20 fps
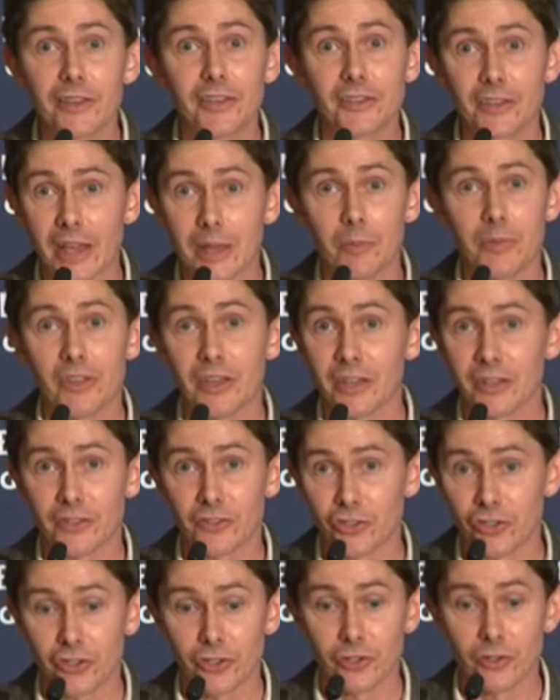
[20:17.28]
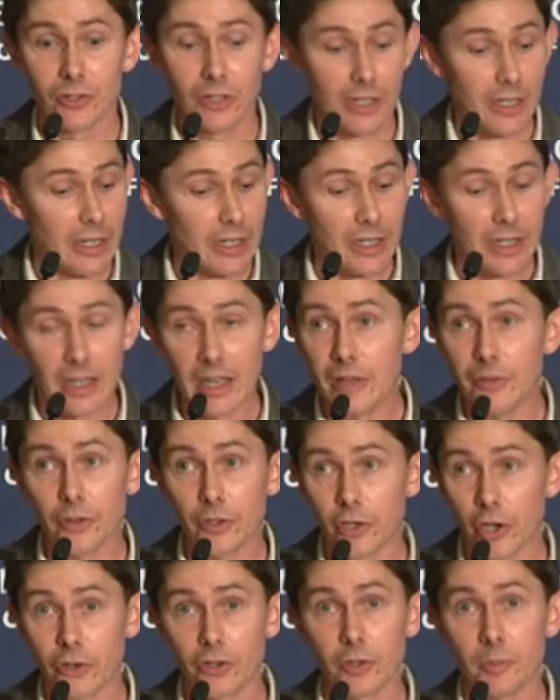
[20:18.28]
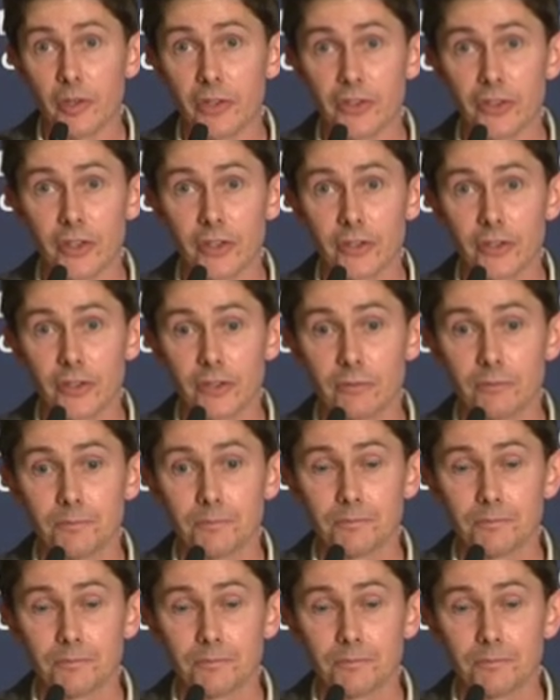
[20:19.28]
the same thing is true in the coca business.